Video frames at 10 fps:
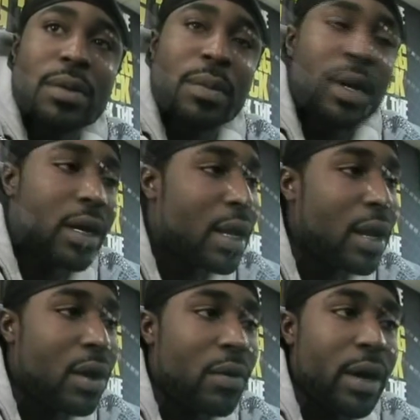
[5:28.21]
The minute
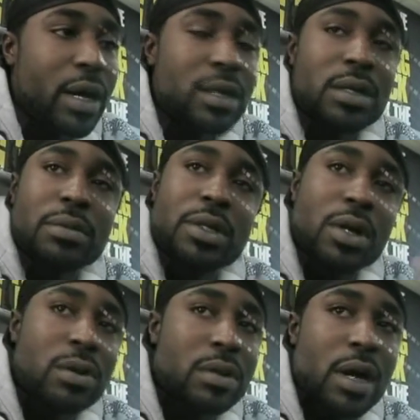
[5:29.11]
they go at it, Jim
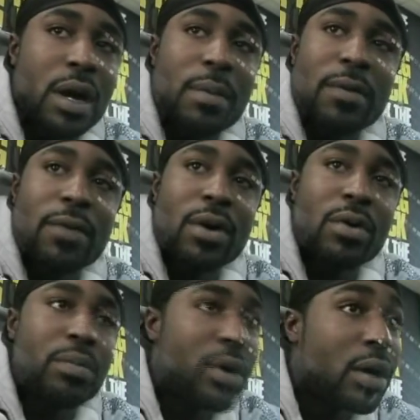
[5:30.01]
Jones called my
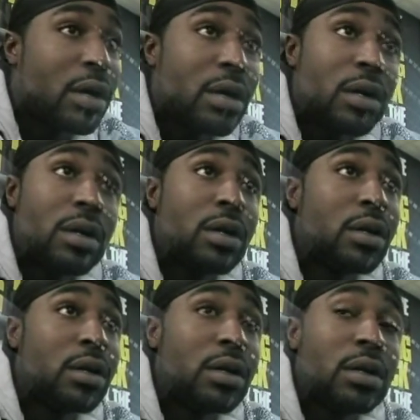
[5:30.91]
phone. Buck,
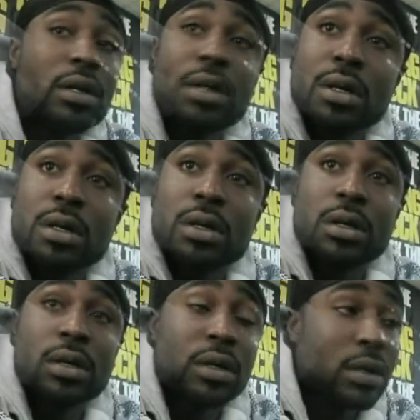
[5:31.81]
look,
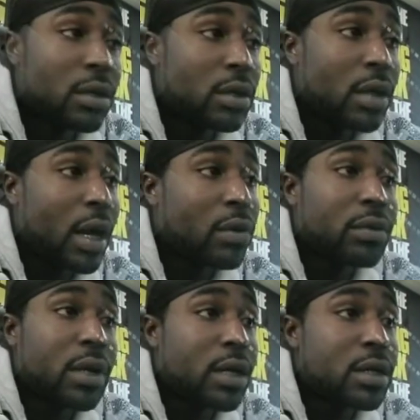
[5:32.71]
I
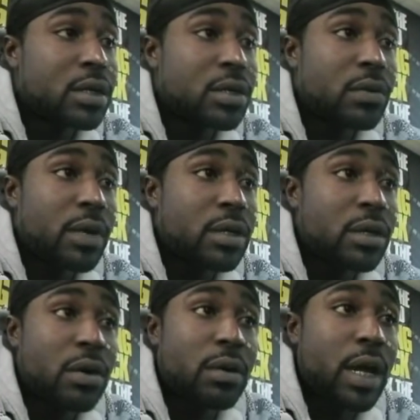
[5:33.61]
don't think the
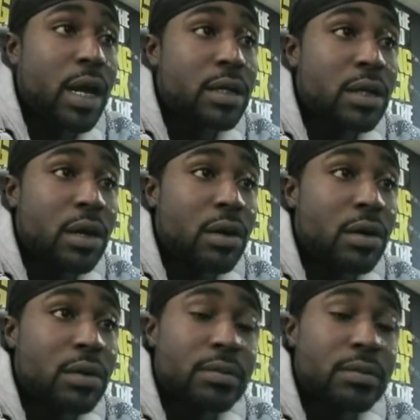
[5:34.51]
situation gonna last long.